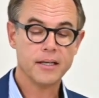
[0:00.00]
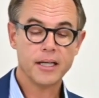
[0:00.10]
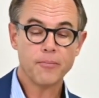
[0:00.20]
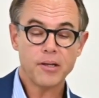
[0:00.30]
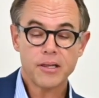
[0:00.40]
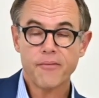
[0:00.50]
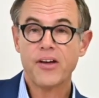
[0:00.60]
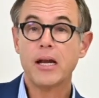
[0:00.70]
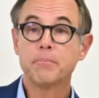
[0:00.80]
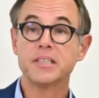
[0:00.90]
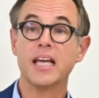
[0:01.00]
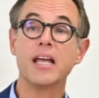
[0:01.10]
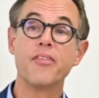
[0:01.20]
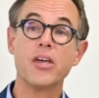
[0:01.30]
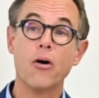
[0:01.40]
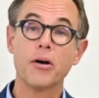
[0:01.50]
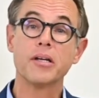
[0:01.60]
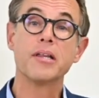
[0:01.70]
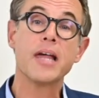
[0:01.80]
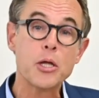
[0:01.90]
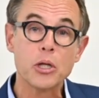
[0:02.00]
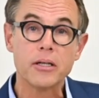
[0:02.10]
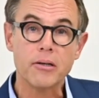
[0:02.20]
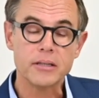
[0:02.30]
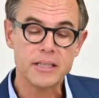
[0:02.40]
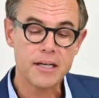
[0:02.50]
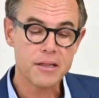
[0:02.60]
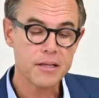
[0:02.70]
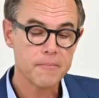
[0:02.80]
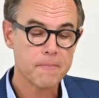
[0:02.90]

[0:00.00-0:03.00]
It was developed in the organizational context.